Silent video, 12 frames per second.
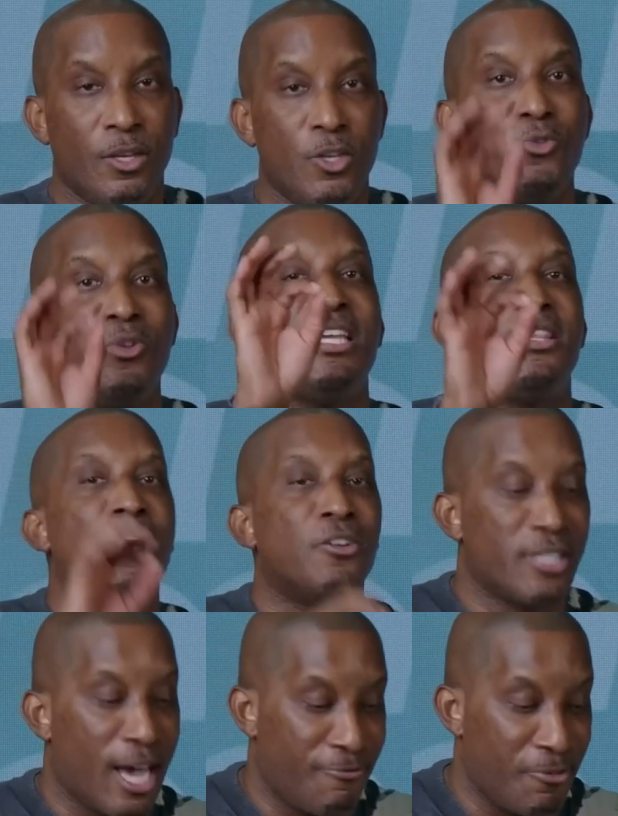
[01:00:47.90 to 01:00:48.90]
You need
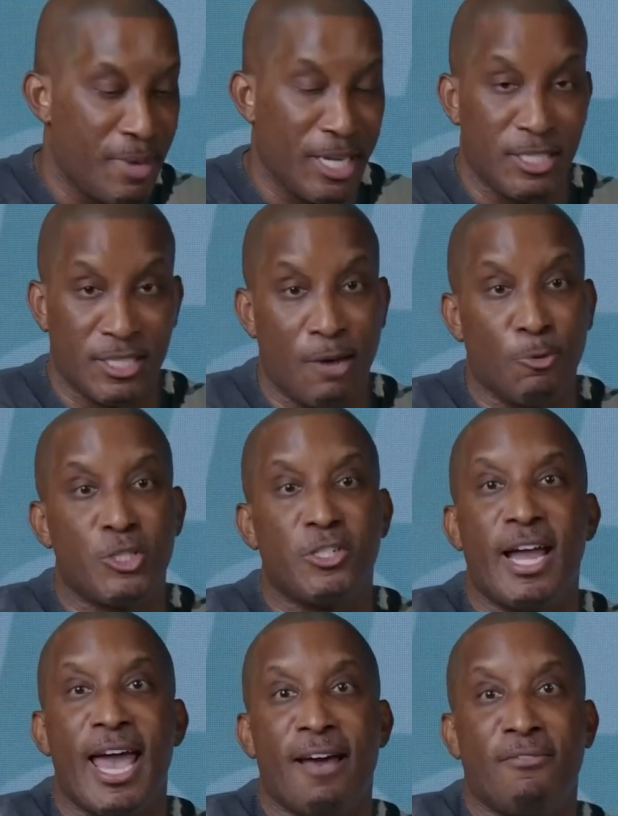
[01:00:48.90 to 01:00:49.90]
those affirmations. I want you
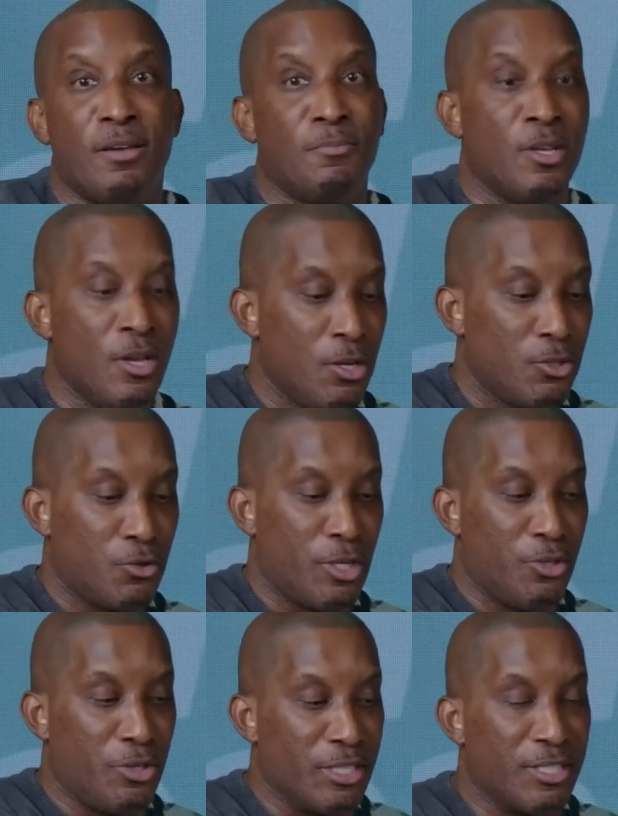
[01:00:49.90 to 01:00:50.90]
to have them so
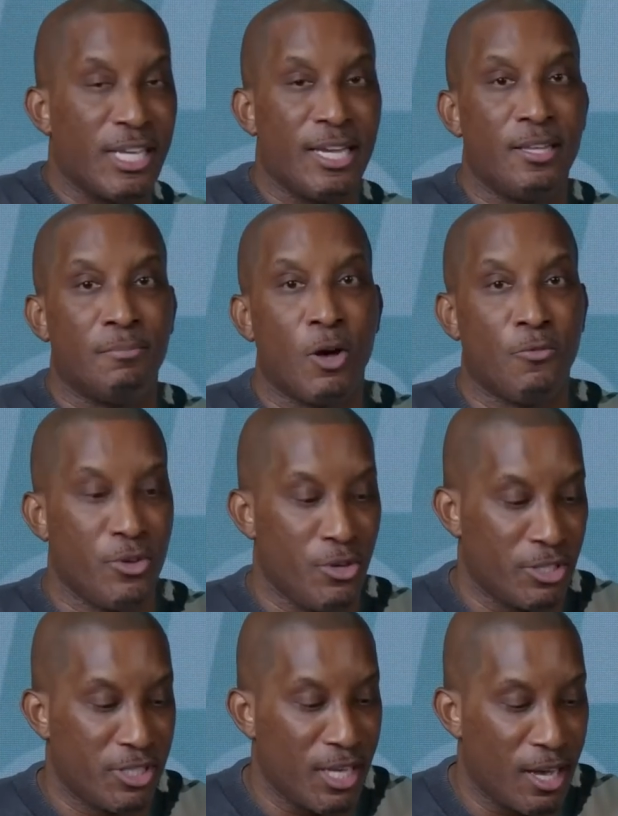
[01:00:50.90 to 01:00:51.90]
that you can say them over
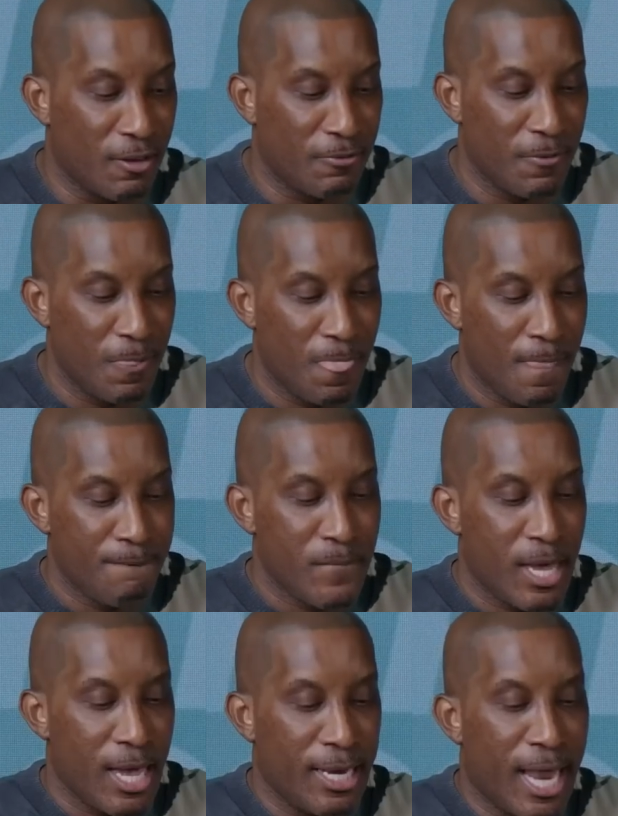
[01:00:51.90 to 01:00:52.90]
yourself.
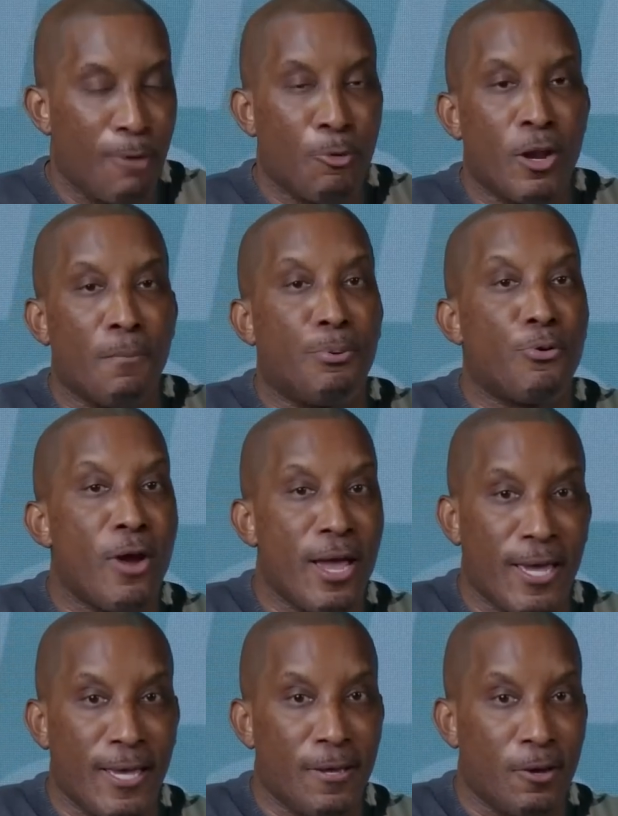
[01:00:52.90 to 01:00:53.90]
And I want to
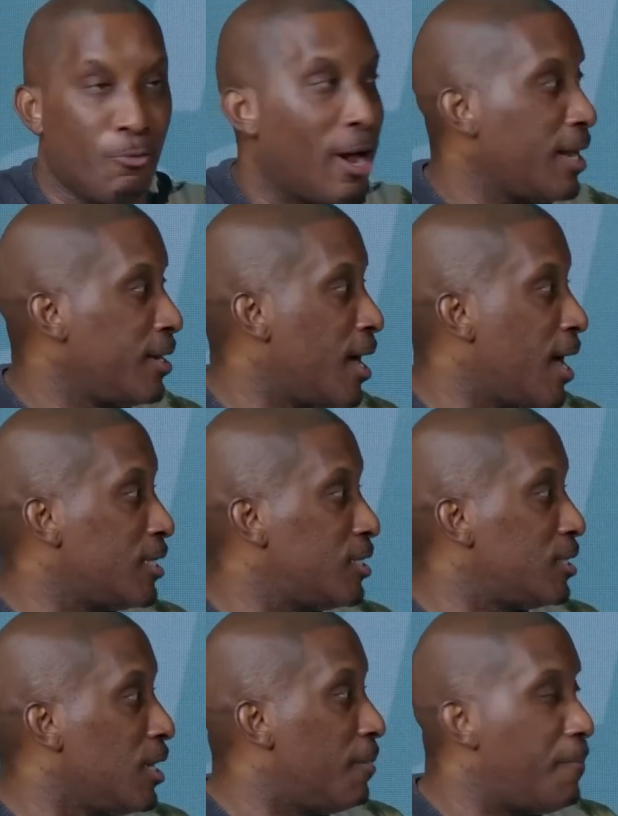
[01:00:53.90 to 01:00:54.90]
pray right now.
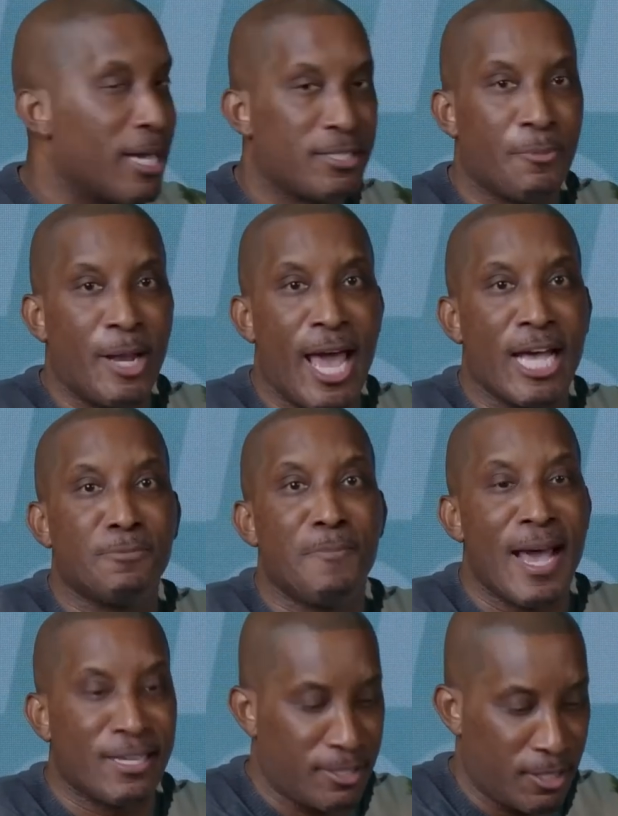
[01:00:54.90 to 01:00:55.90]
Pastor, I'm going to ask
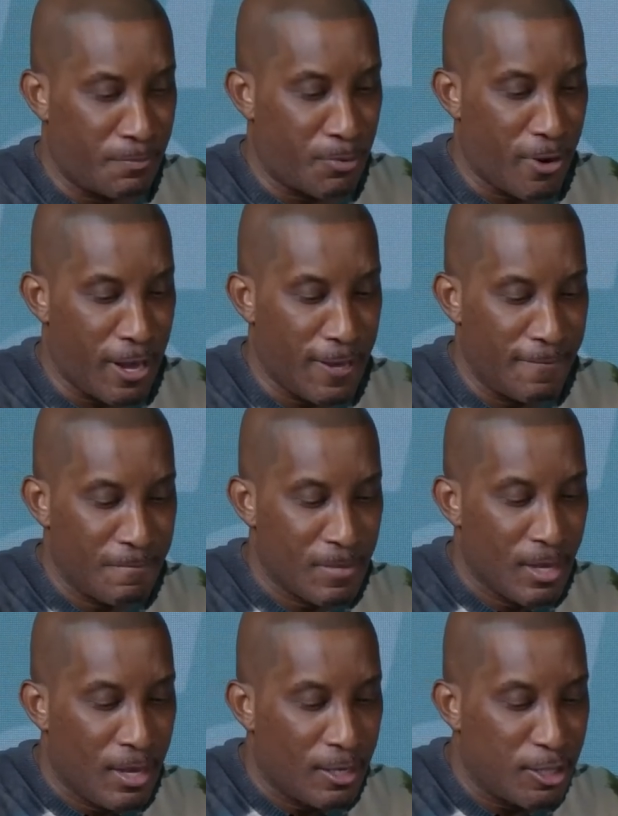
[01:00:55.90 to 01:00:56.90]
Pastor to pray
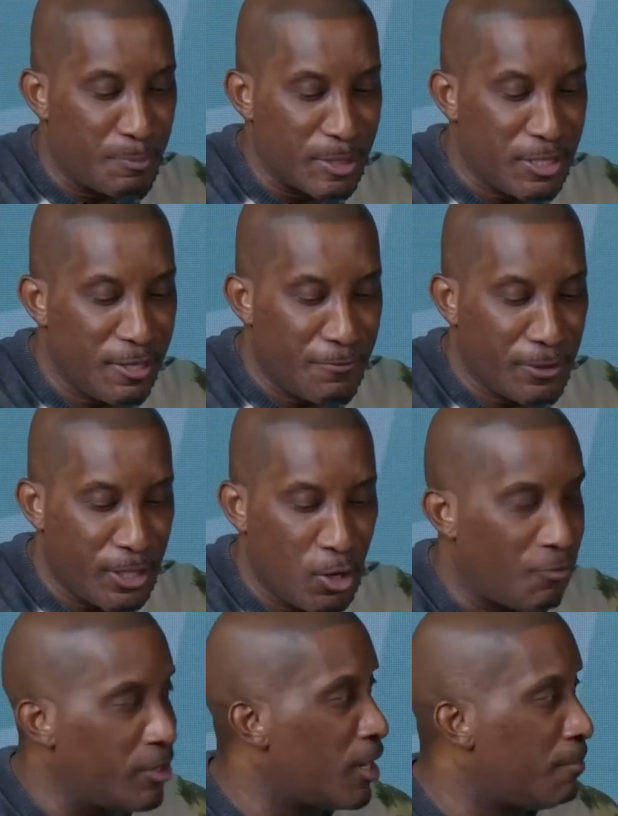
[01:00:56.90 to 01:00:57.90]
specifically
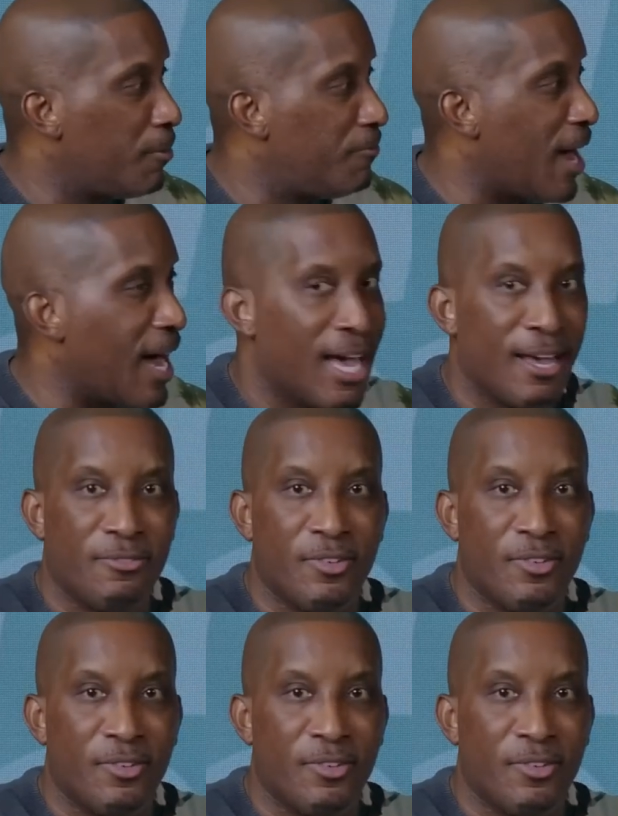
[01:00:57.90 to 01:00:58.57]
over number 5.